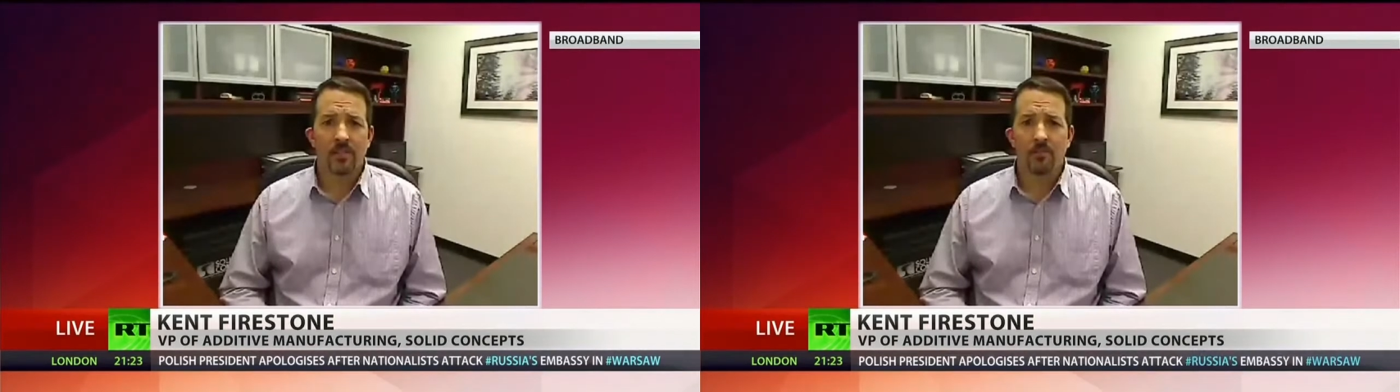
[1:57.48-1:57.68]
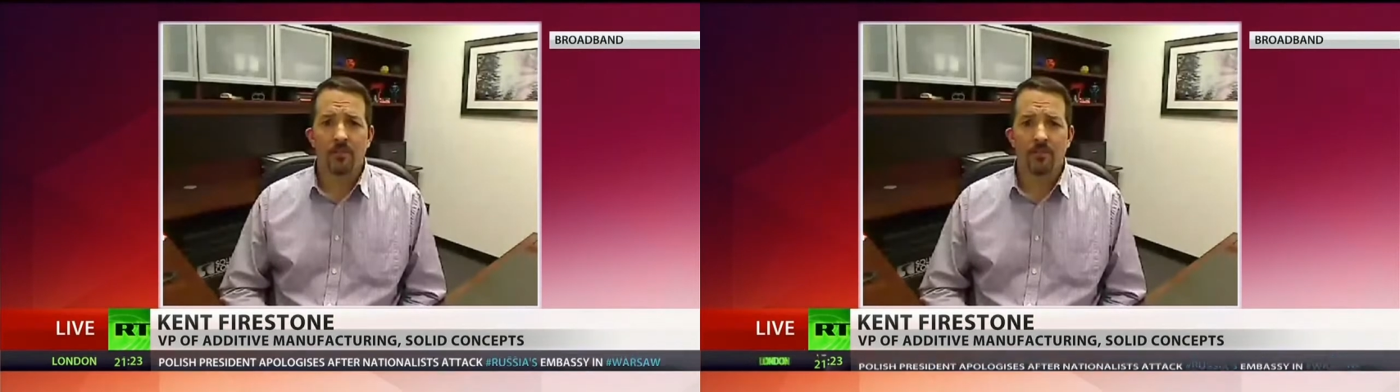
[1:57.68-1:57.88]

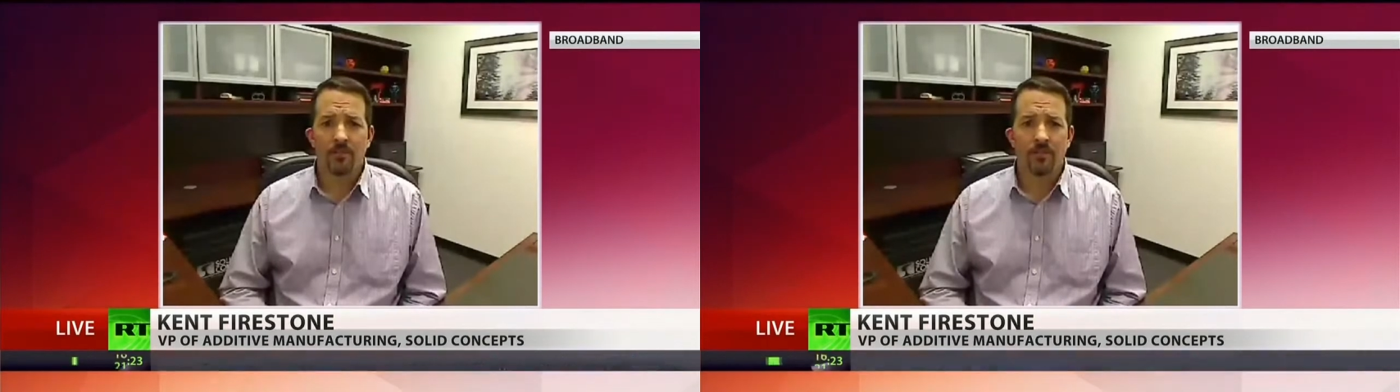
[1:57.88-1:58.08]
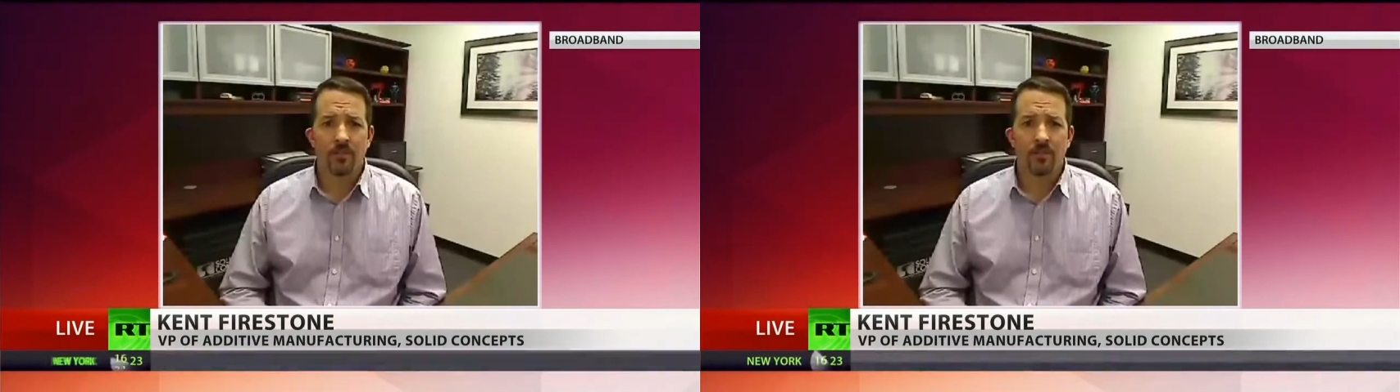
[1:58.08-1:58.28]
possibly
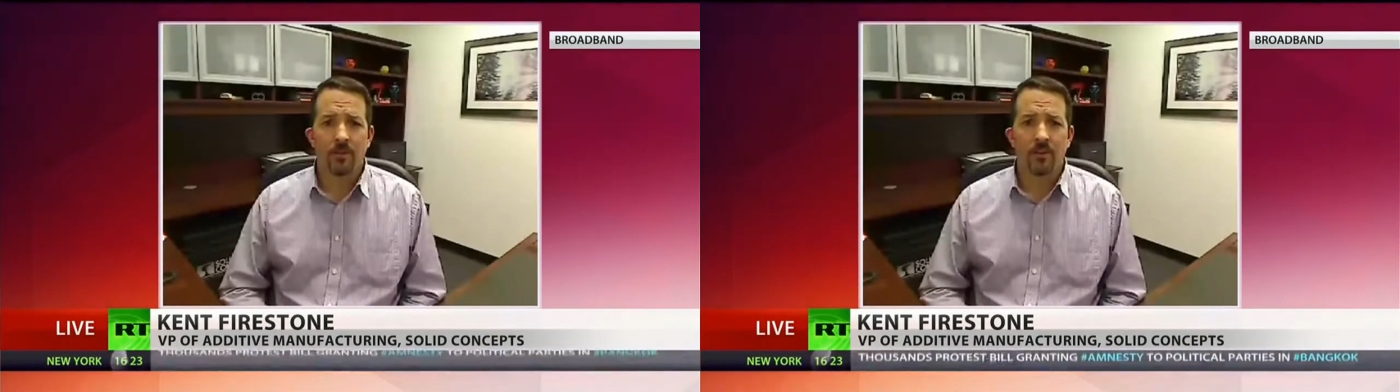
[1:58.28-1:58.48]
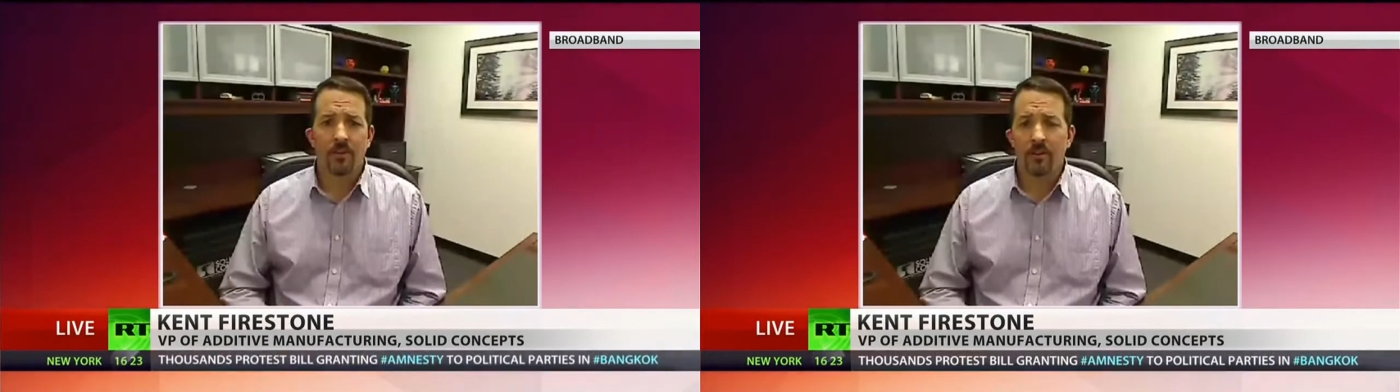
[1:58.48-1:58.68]
doing a
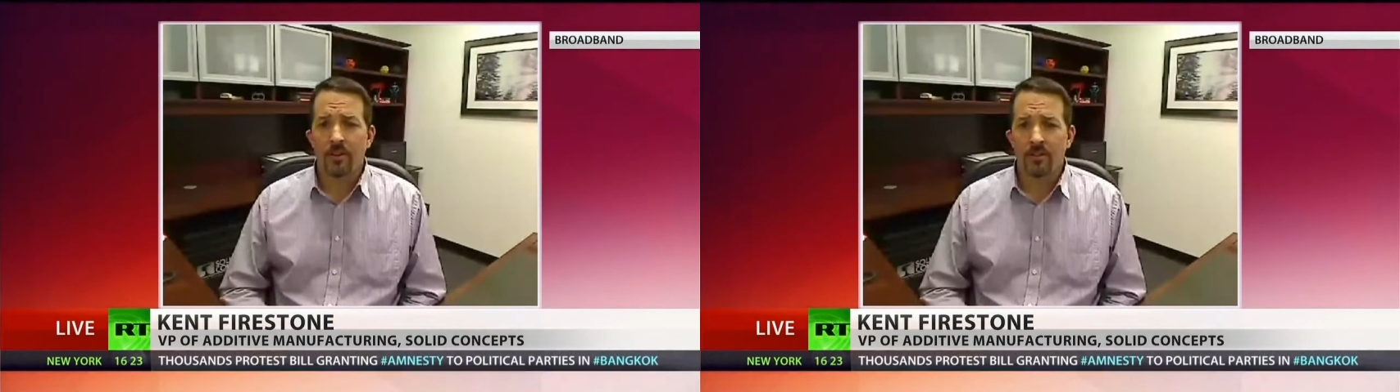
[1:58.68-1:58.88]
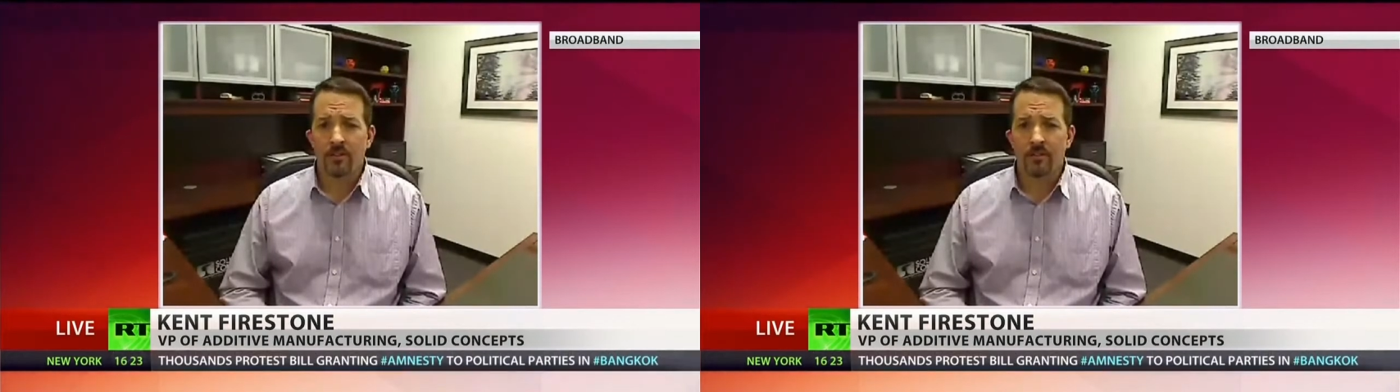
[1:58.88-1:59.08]
limited
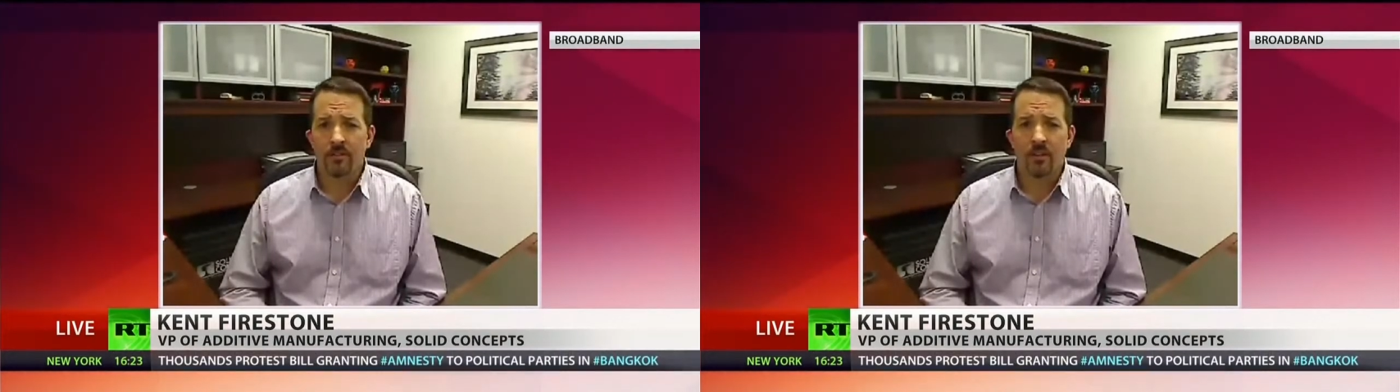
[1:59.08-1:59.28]
edition,